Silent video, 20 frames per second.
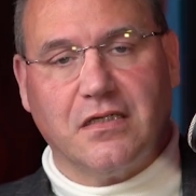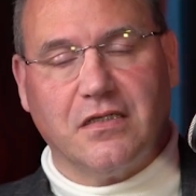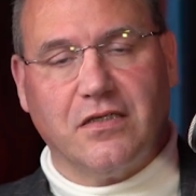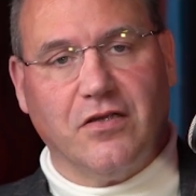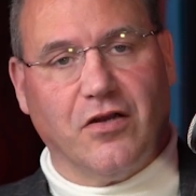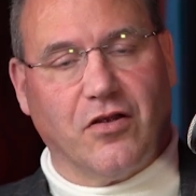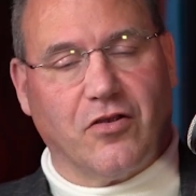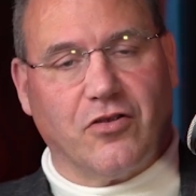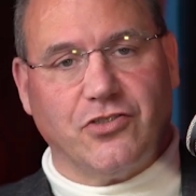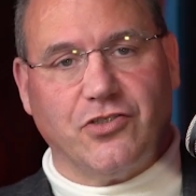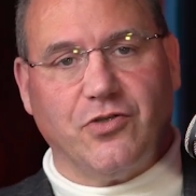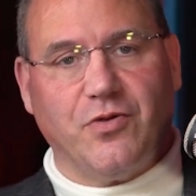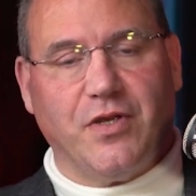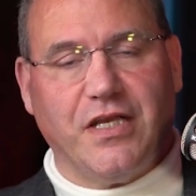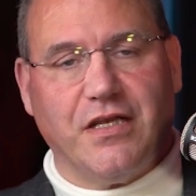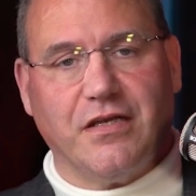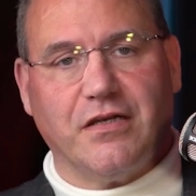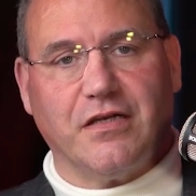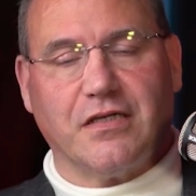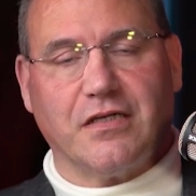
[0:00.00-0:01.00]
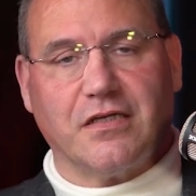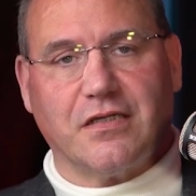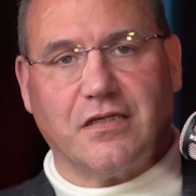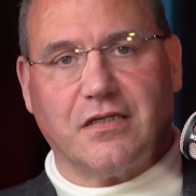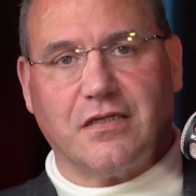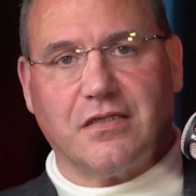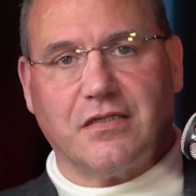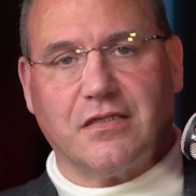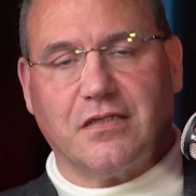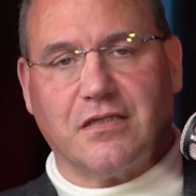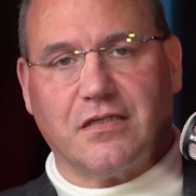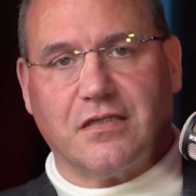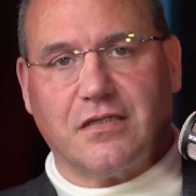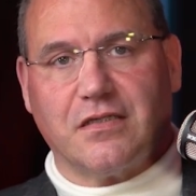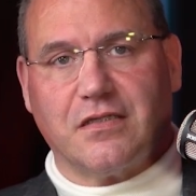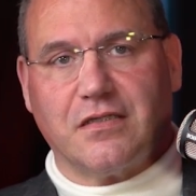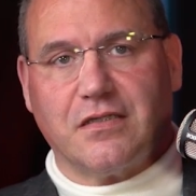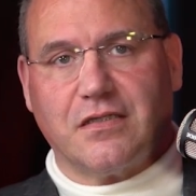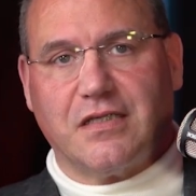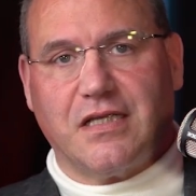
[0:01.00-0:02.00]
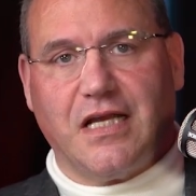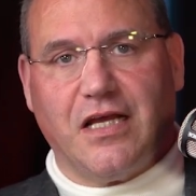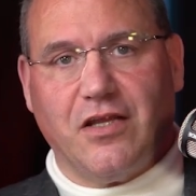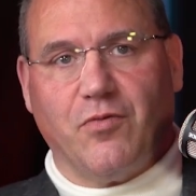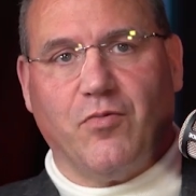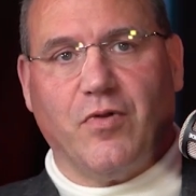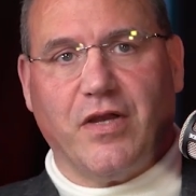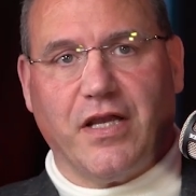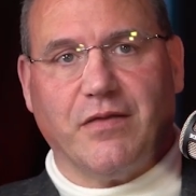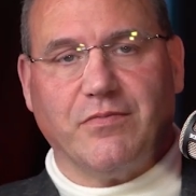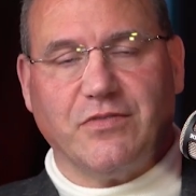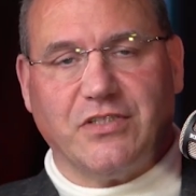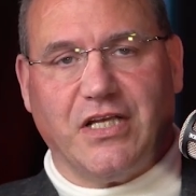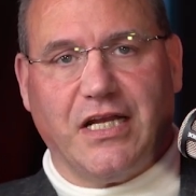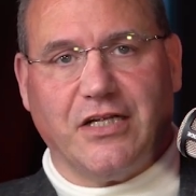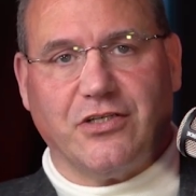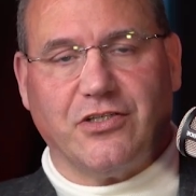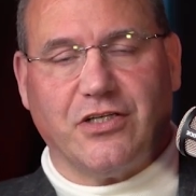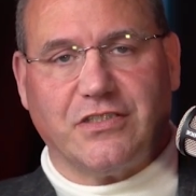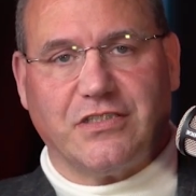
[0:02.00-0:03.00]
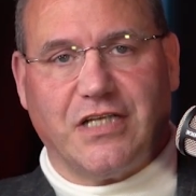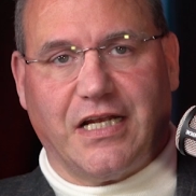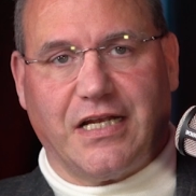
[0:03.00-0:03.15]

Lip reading: Because you hear Keller Williams agents.